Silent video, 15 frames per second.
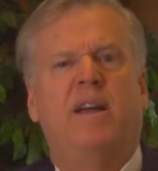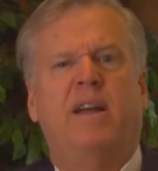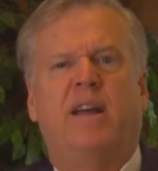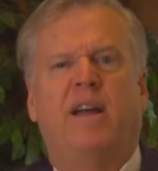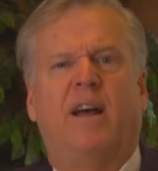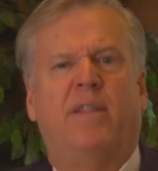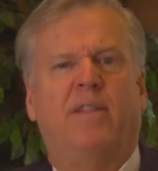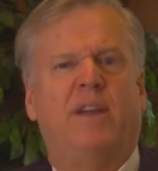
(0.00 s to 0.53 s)

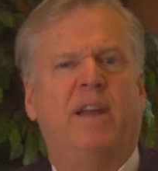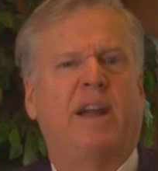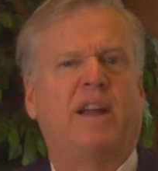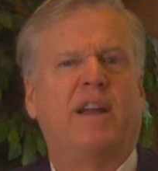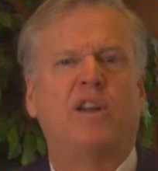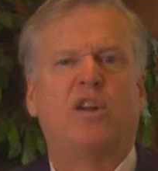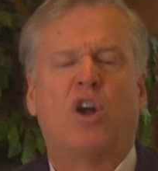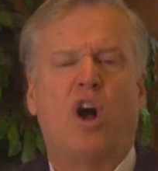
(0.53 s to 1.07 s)
uh, it
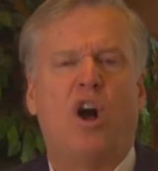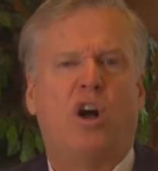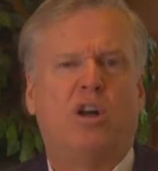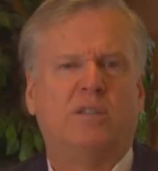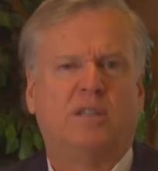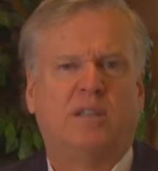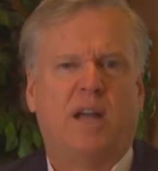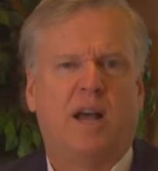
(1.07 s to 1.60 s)
can
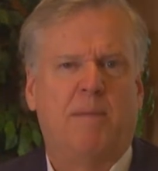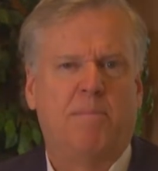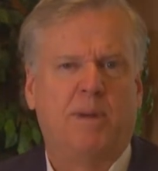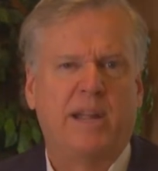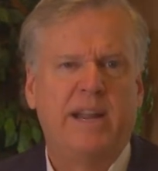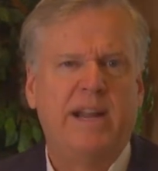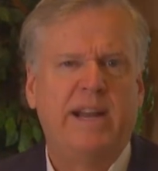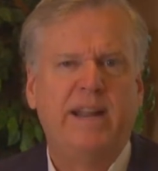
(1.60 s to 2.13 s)
cause uh,
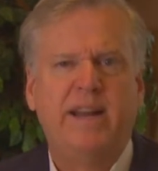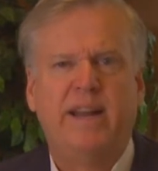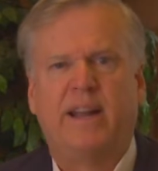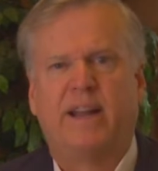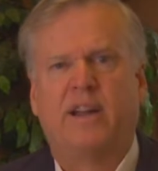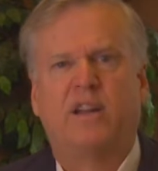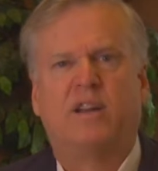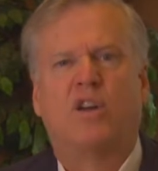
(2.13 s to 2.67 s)
bleeding,
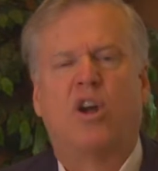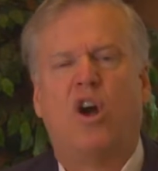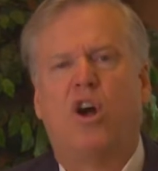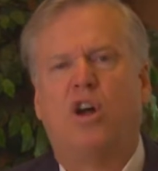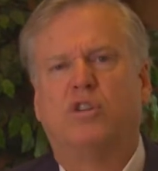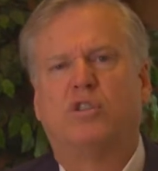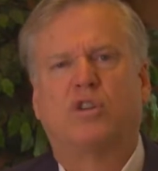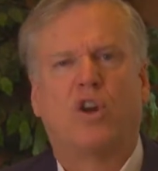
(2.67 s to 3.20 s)
it can
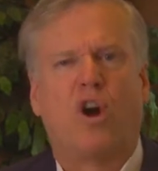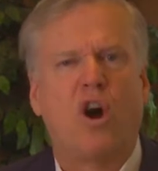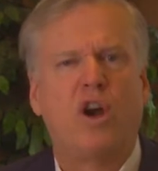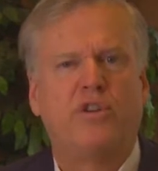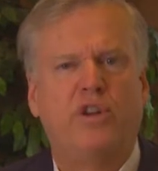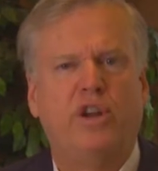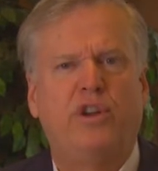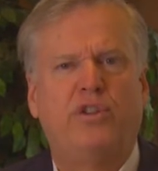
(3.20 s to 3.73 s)
cause scar
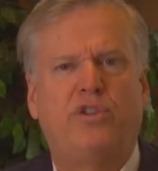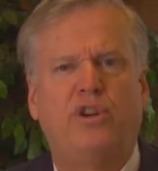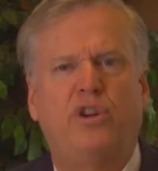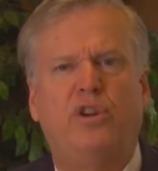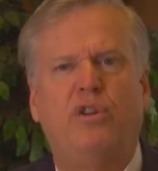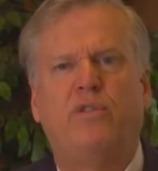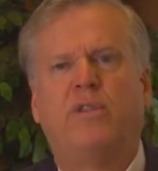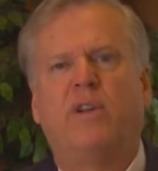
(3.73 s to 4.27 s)

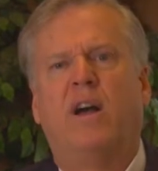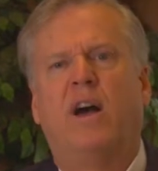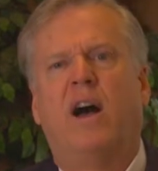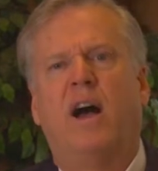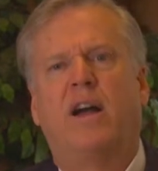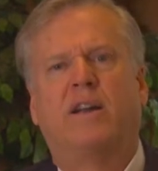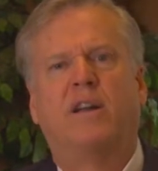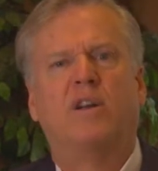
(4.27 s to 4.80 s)
tissue, it
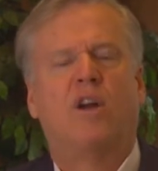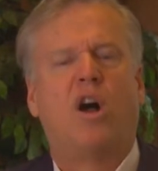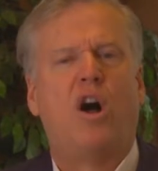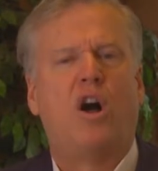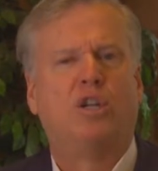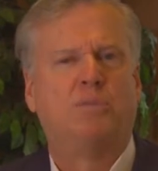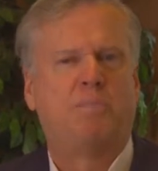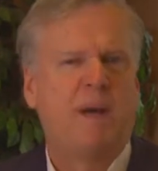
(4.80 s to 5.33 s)
uh, can
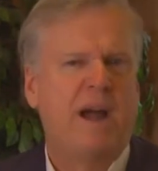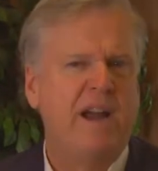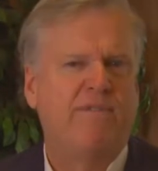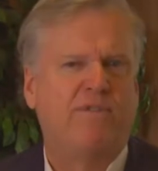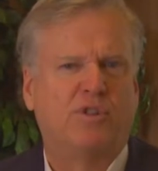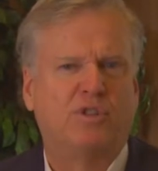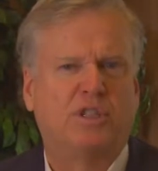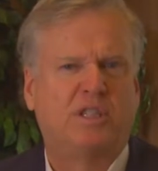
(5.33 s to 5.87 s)
cause
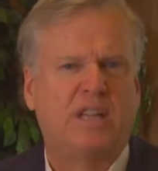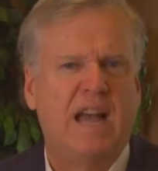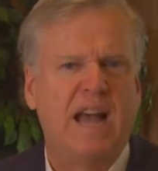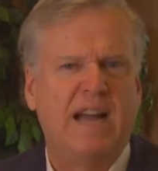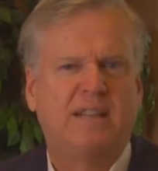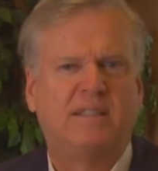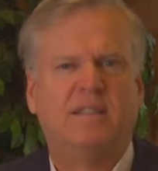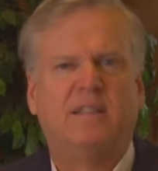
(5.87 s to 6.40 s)
painful
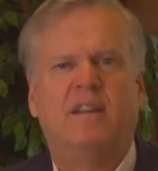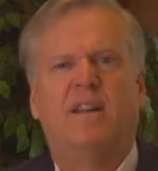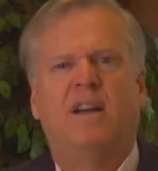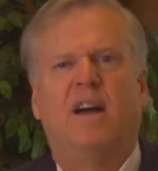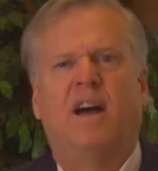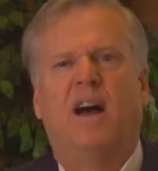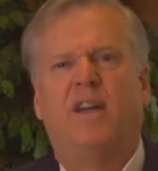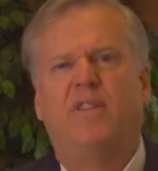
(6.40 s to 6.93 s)
sex.
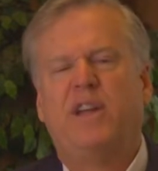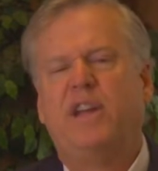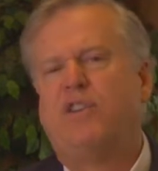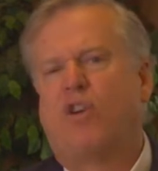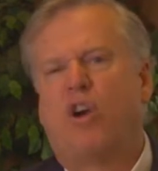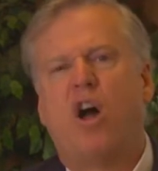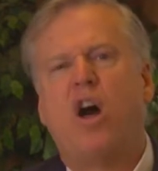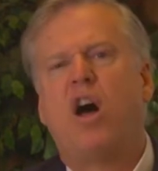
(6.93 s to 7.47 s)
Uh, these
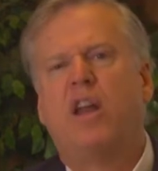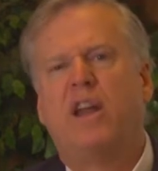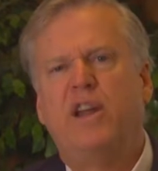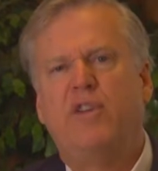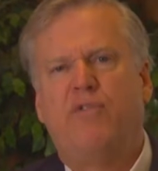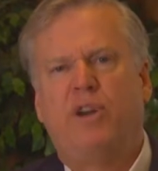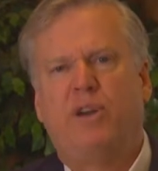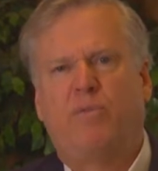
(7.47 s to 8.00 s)
are all
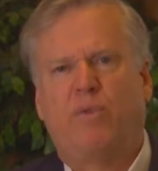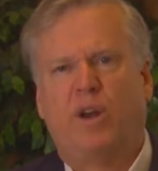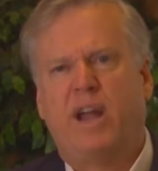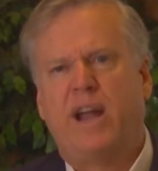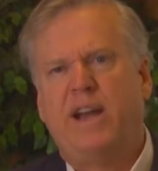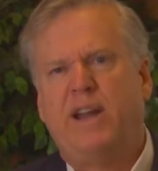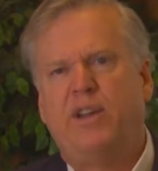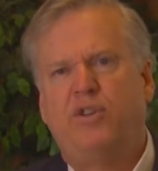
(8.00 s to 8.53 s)
injuries
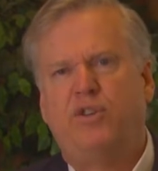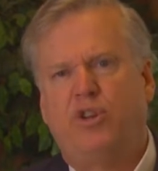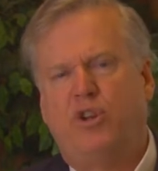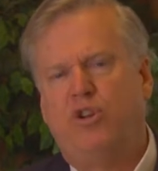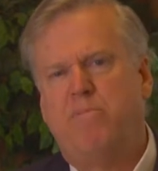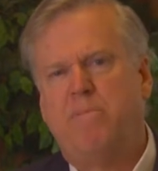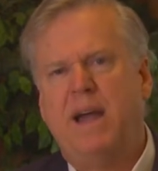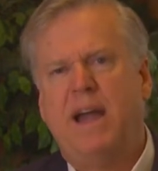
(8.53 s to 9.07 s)
related
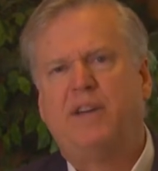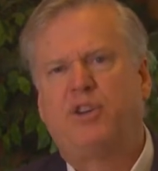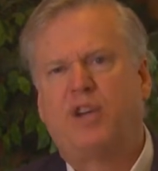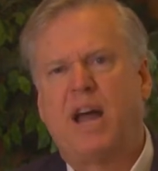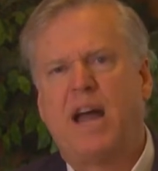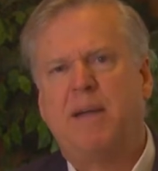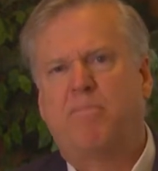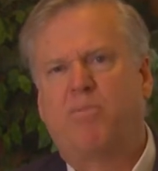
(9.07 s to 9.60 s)
to mesh
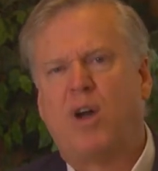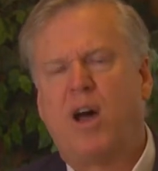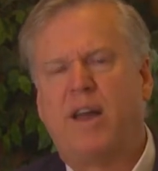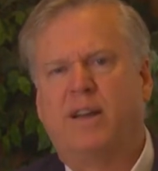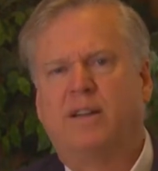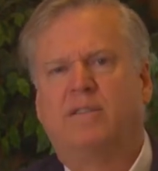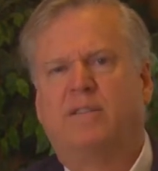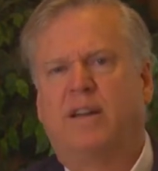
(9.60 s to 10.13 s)
type
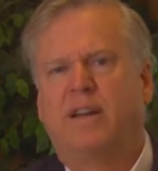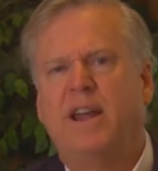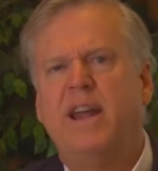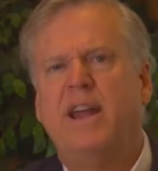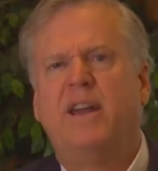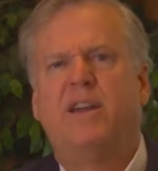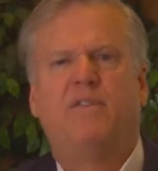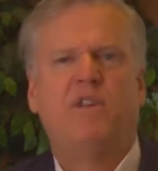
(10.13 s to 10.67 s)
products.
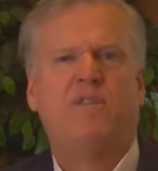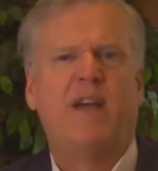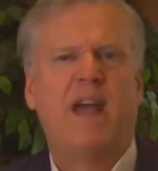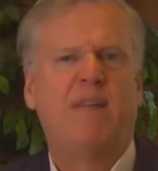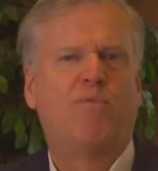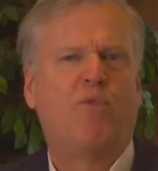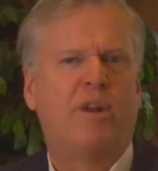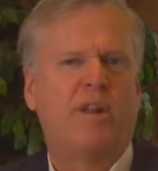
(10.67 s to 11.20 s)
Again, if you've
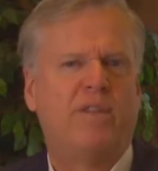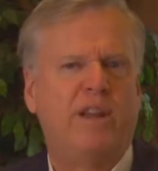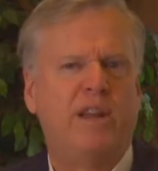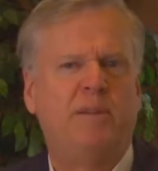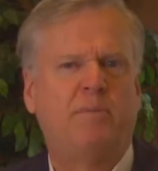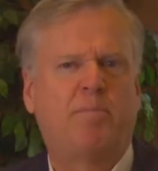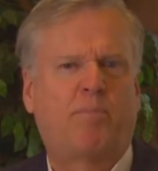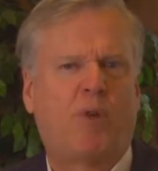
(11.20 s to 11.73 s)
had one of
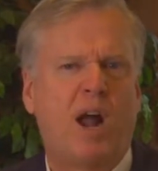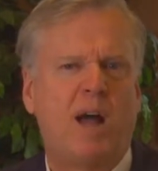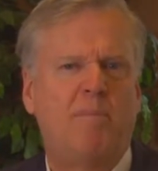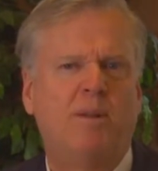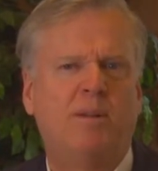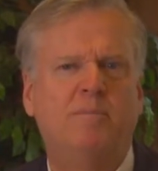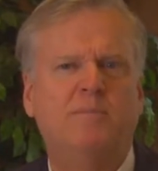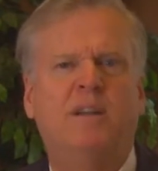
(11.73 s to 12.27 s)
these
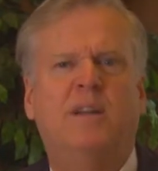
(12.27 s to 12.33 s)
problems,